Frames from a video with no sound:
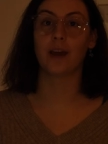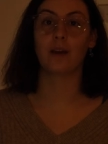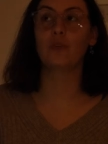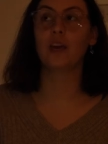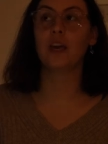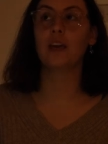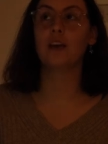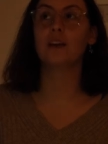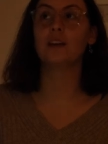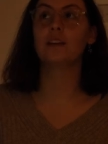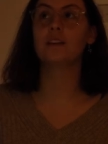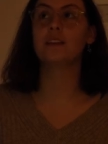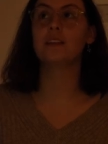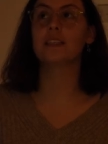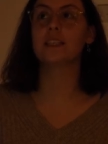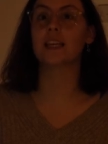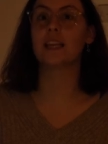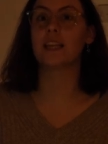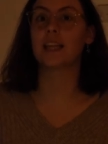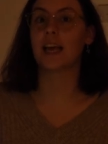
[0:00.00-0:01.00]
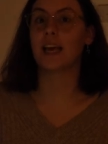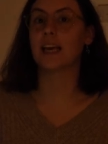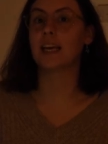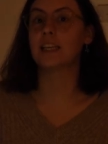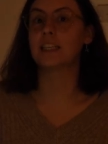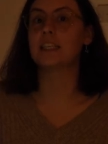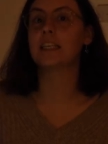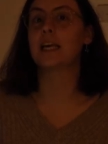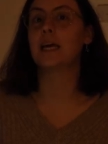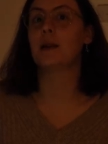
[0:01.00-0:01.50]
It feels like
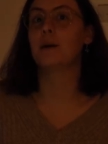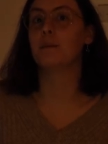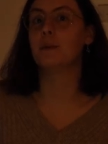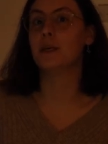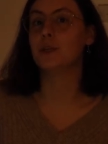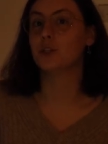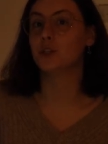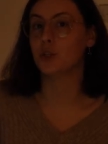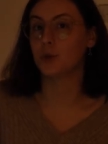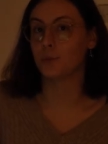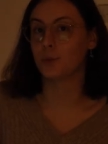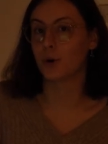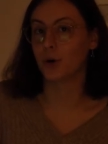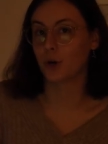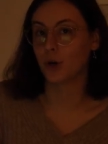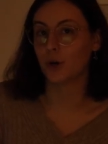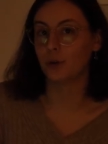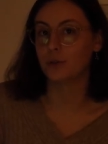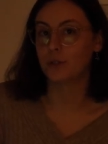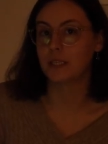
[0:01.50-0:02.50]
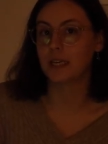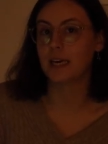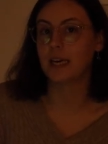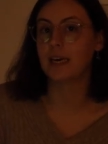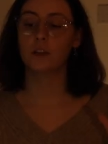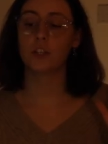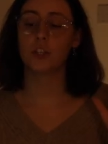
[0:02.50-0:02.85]
it's gonna be super cozy.